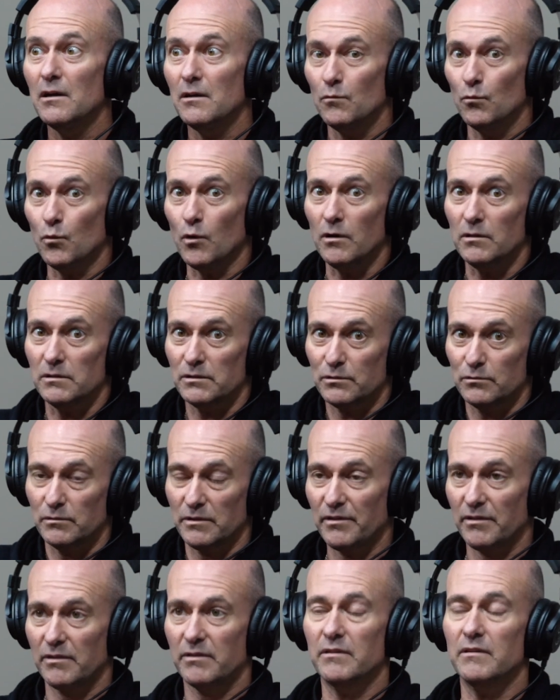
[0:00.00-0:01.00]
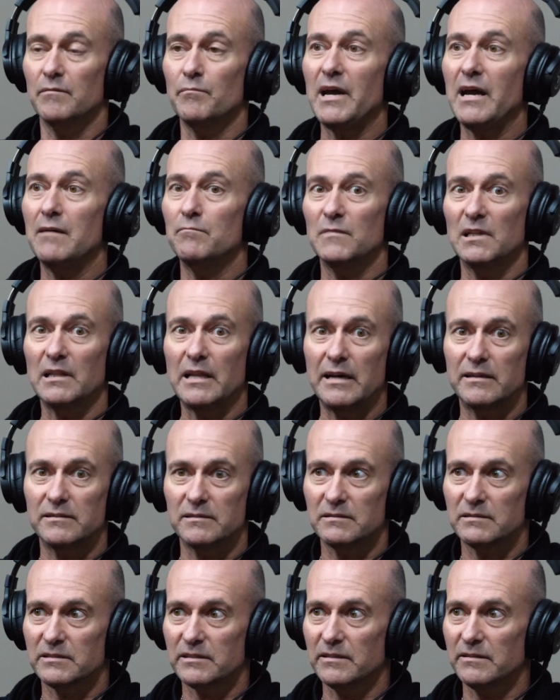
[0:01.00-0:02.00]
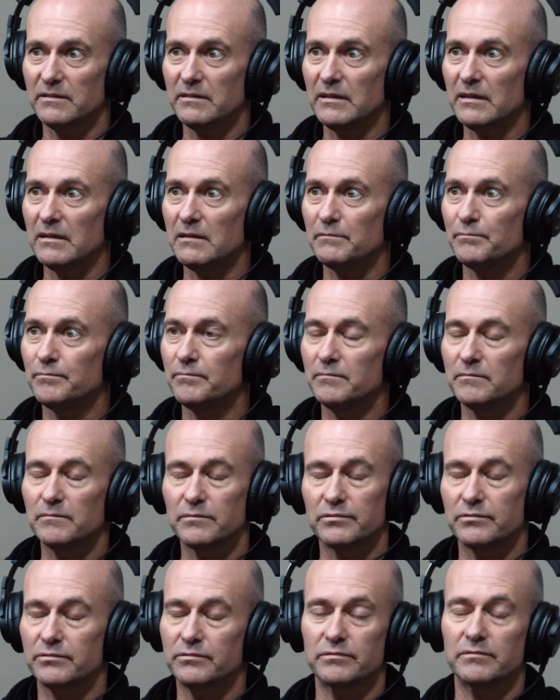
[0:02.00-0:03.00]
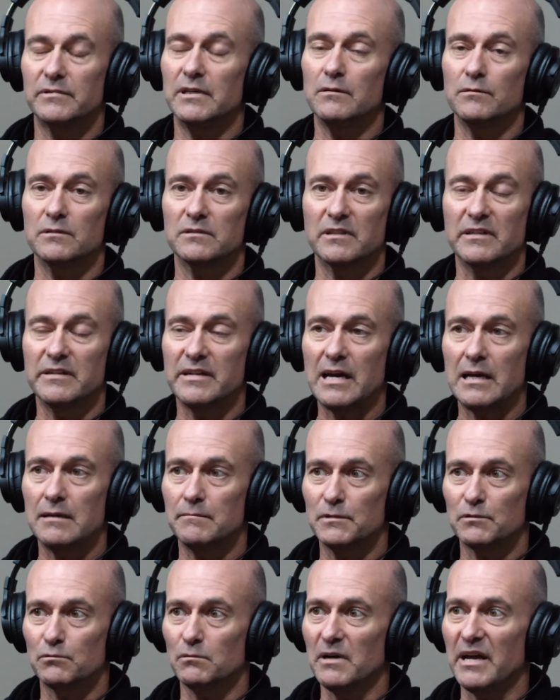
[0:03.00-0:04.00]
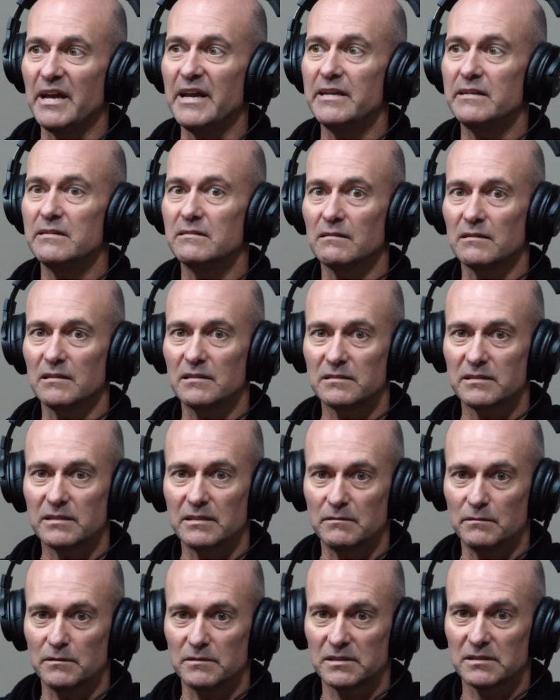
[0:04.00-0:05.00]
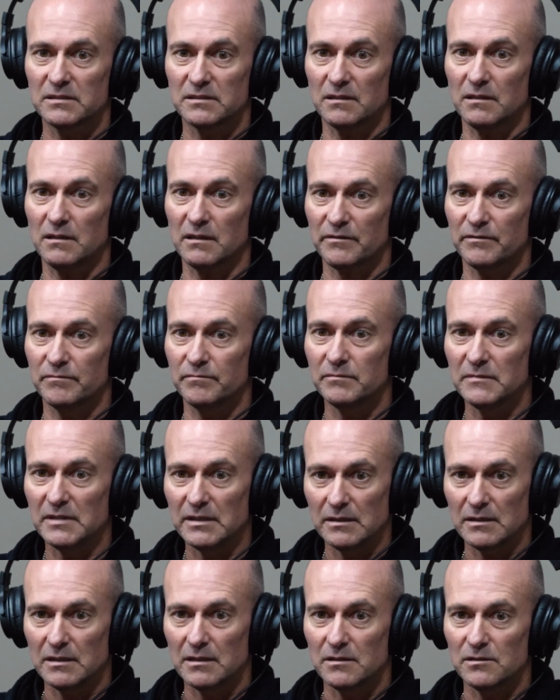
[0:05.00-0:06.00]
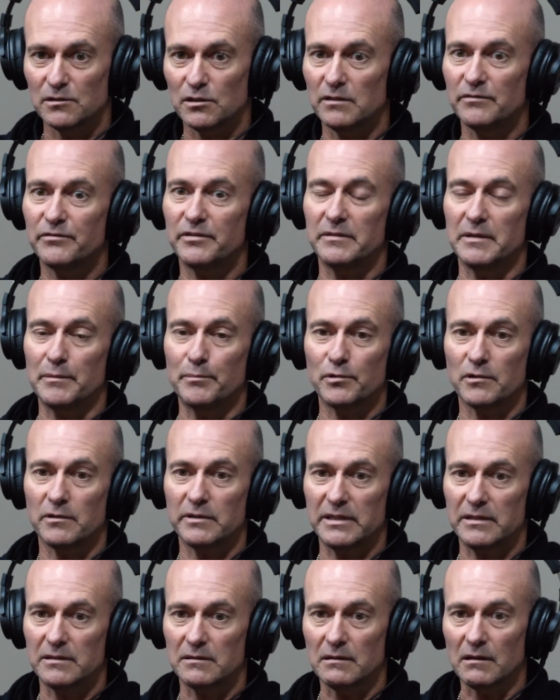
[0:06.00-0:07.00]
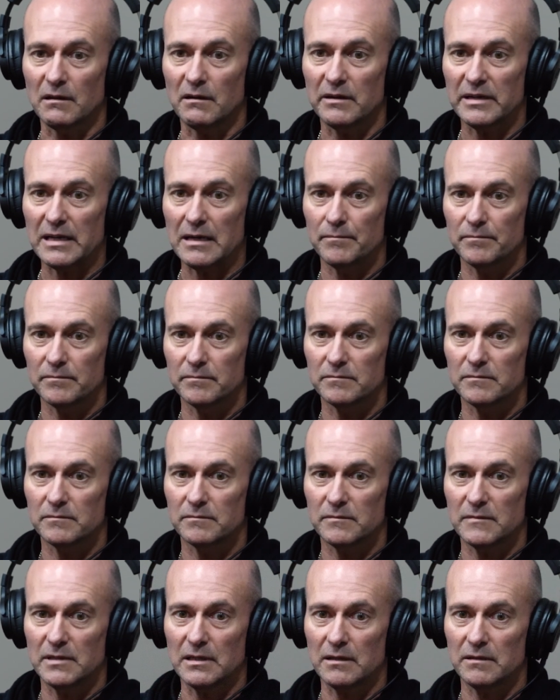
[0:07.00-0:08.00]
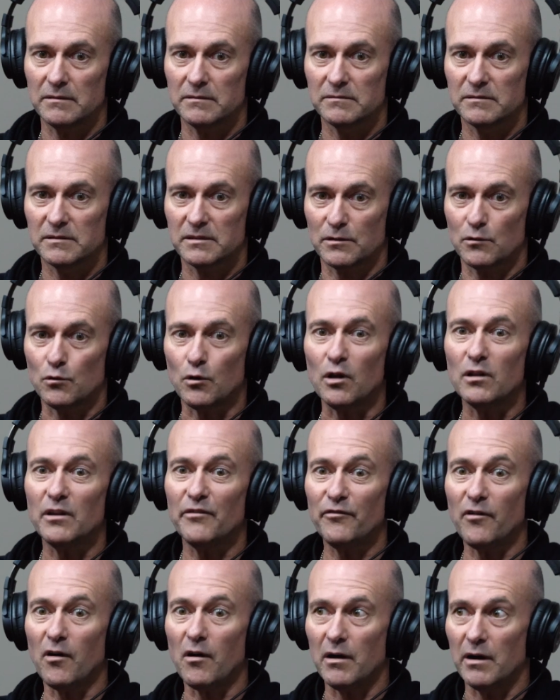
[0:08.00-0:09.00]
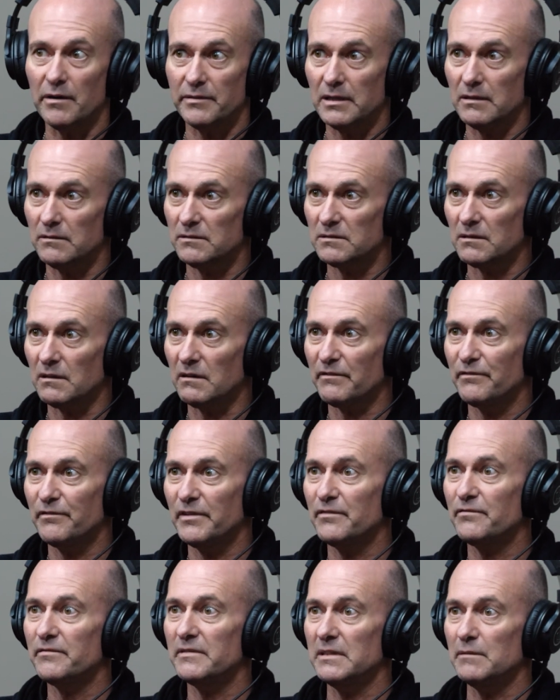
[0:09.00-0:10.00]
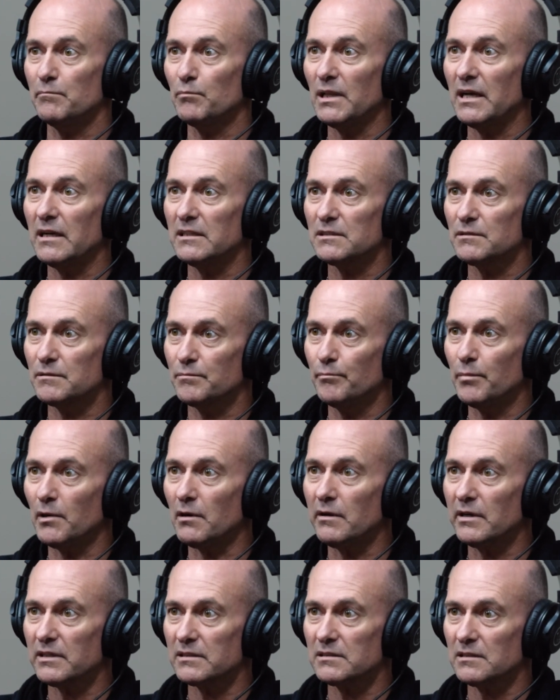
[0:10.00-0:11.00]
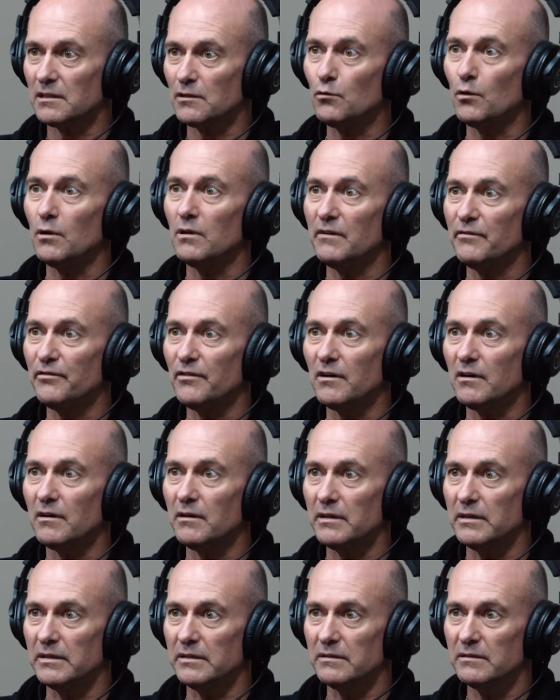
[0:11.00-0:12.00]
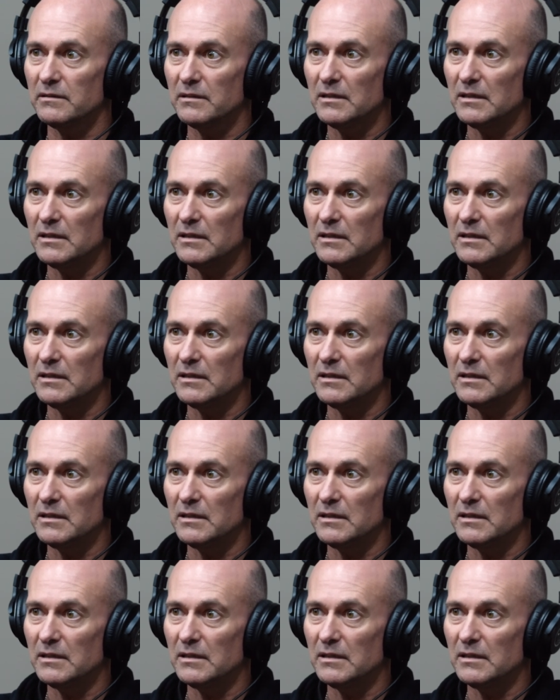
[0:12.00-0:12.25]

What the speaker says: was with the Matt Milladens, and the names were endless. It was like 250 proddy, you'd line up, to qualify, and there was like 50 plus bikes to qualify, and